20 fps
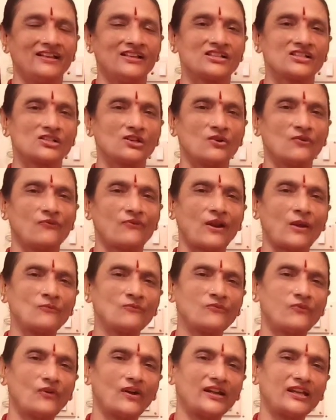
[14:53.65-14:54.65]
So,
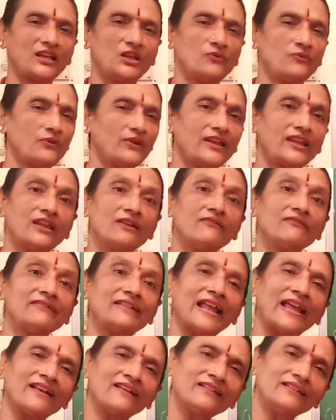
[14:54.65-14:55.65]
from 40 if we give
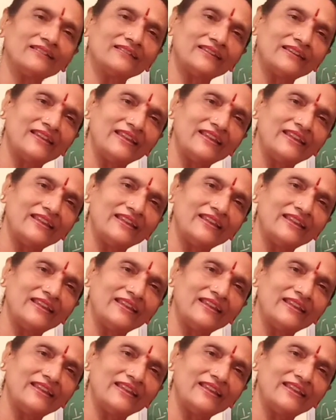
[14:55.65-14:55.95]
10,